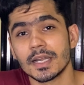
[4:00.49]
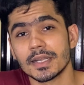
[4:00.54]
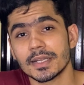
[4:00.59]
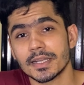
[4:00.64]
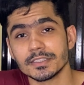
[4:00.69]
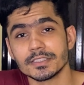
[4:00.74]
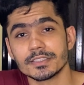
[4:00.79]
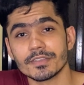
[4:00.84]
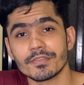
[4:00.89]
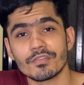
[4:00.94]

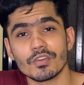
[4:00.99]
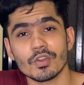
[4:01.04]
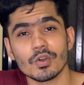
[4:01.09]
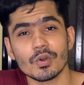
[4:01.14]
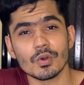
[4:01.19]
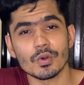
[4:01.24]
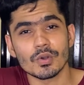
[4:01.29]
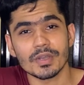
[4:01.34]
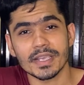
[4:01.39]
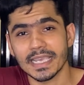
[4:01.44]

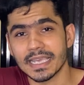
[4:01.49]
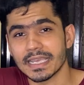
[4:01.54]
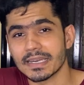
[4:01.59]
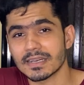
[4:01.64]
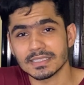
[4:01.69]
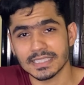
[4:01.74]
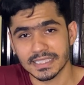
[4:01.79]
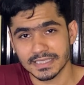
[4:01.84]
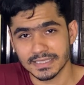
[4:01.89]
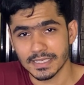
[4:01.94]
TensorFlow,
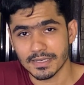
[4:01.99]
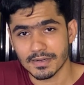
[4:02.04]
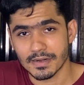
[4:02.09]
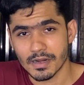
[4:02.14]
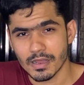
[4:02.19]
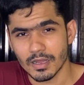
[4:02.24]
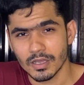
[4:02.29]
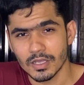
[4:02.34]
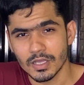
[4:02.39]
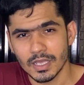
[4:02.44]
Keras,
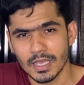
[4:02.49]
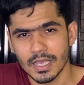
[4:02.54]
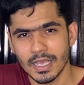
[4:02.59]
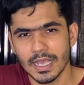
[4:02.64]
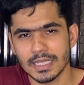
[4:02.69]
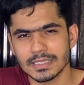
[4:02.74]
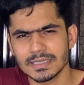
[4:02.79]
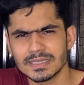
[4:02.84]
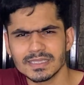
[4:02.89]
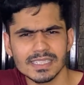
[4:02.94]
etc.
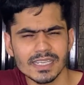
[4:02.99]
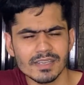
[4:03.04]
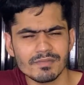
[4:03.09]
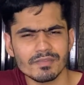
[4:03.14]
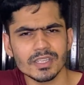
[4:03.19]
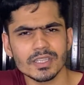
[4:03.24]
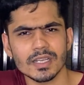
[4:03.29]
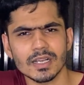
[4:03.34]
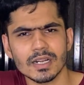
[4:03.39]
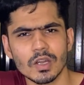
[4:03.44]
And same
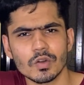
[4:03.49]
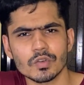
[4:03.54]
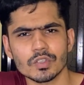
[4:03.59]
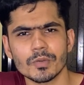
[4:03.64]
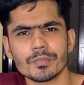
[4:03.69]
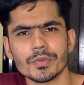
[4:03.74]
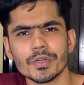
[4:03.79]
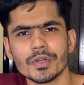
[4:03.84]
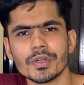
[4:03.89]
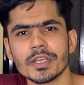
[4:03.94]
with the cloud
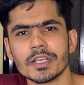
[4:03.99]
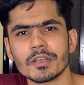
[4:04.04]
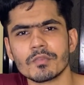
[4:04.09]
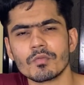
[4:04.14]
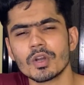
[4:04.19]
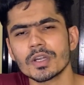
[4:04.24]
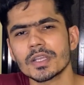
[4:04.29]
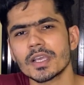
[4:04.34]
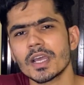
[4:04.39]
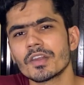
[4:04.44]
computing.
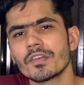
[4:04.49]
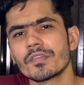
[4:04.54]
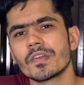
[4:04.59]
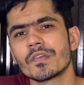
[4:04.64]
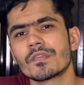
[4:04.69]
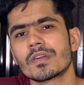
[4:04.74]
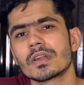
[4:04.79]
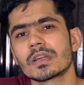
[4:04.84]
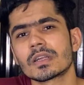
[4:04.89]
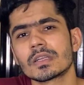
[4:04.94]
What kind of
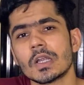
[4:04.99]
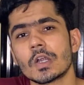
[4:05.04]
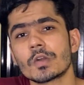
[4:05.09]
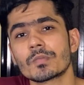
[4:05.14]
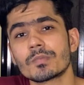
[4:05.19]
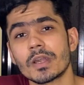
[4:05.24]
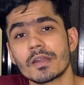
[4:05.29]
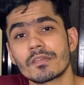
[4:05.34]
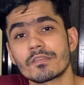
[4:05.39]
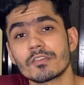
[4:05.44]
different cloud
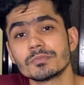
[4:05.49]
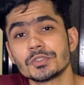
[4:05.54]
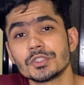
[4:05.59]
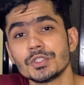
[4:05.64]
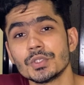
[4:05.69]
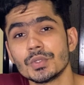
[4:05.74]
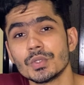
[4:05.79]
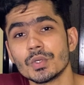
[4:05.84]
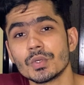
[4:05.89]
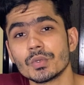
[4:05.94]
platforms
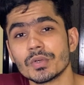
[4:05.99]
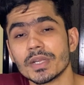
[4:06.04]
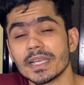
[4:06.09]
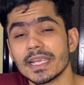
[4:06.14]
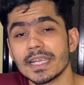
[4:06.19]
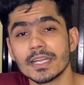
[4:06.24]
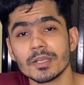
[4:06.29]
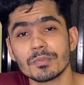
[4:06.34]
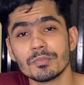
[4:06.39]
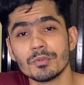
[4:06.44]
you know?
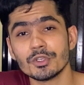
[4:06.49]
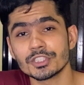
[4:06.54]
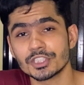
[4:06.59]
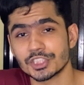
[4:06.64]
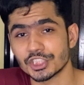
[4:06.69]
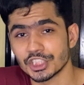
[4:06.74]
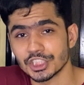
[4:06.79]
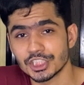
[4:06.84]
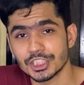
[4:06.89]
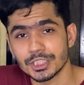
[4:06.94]

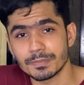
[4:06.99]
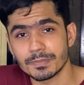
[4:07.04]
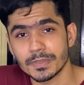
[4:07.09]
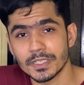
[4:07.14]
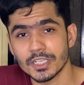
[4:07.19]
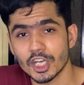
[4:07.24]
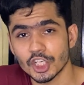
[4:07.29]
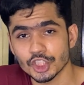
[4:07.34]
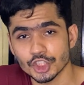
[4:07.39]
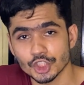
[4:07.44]
AWS,
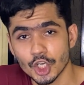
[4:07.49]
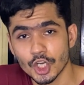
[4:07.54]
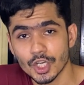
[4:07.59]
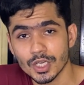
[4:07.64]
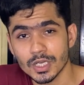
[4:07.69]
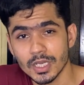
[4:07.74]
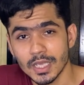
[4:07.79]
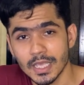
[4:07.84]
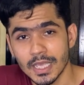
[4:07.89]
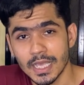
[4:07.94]
GCP,
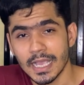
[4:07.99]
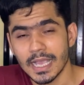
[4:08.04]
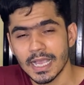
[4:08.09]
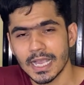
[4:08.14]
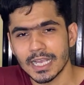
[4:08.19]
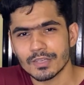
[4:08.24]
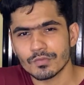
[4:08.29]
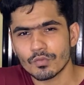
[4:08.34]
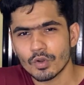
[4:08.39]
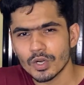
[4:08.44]
Azure.
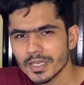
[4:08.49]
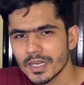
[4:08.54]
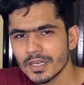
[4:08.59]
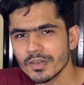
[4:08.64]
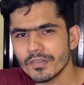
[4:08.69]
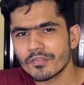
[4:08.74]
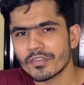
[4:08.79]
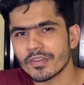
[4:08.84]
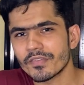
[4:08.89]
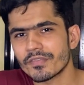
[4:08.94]
And what kind
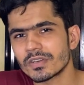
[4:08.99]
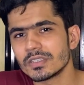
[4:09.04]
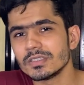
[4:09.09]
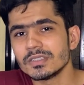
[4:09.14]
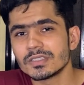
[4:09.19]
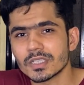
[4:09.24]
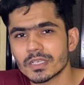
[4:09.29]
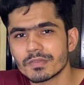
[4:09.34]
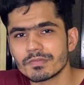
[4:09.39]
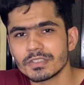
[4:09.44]
of different
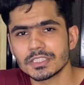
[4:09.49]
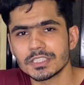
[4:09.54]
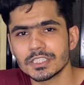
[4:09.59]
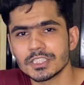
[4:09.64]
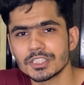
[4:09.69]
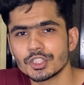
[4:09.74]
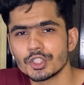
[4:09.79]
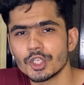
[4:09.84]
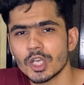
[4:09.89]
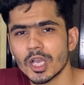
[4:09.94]

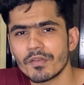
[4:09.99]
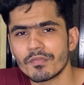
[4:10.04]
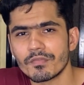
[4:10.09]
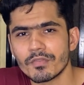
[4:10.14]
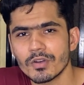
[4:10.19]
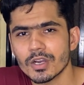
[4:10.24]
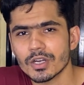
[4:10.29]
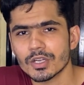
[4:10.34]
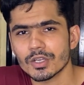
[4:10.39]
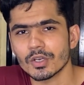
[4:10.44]
services you have
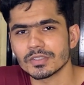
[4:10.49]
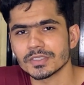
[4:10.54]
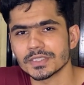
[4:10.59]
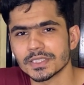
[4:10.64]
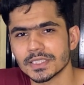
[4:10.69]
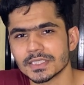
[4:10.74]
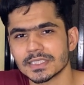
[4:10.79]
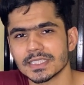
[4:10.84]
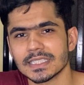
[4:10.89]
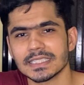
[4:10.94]
worked on
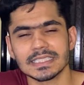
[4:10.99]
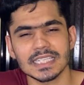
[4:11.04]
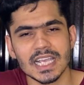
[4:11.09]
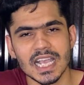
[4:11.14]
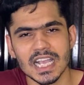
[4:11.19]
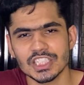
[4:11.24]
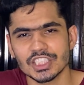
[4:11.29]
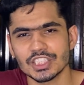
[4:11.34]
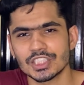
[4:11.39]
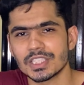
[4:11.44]
such as
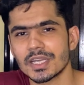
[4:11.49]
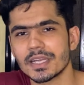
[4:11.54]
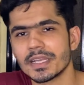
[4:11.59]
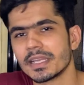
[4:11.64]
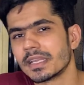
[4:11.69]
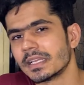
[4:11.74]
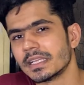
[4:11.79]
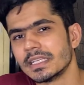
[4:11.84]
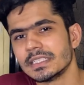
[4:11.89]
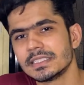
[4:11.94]

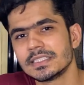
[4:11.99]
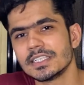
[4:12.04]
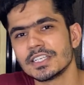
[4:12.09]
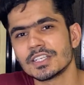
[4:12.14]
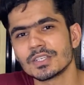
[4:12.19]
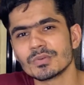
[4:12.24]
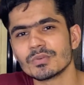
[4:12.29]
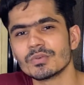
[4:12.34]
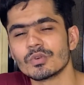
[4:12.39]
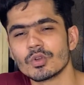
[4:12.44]
S3,
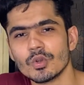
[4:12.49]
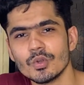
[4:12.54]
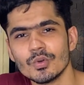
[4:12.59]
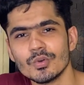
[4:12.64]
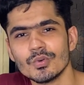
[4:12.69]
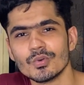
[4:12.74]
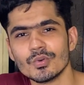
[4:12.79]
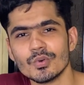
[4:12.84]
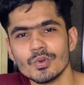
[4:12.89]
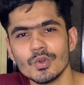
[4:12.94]
EC2,
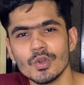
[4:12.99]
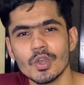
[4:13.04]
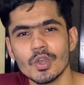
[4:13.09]
Glue,